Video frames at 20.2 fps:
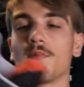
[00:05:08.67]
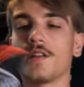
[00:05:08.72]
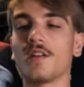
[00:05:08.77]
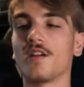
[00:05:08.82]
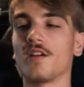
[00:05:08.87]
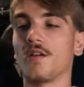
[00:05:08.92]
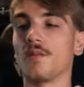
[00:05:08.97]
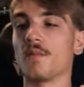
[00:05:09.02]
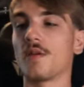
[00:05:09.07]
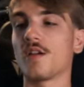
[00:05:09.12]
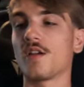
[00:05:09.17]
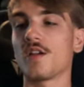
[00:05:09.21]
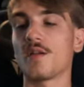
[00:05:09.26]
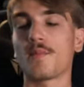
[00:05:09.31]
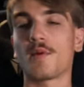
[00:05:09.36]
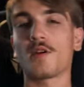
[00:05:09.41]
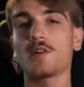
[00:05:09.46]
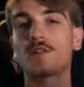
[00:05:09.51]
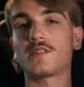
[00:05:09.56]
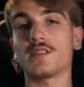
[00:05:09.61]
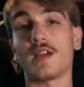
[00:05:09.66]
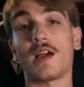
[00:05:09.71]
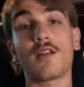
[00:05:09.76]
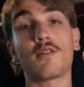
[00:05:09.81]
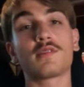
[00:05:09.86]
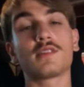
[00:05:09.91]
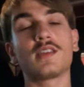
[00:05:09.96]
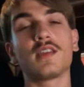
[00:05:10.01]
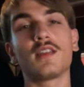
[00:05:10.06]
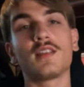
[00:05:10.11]
But um, personally, I
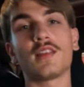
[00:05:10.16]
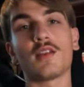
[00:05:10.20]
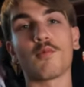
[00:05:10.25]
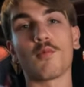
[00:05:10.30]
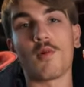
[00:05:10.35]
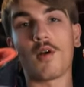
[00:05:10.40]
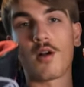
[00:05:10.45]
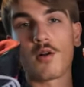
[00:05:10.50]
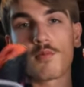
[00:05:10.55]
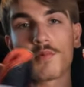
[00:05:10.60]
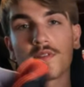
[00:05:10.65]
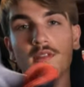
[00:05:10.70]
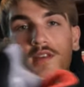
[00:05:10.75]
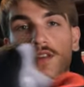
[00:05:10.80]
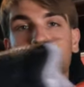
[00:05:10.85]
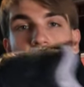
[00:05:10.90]
don't see anything wrong with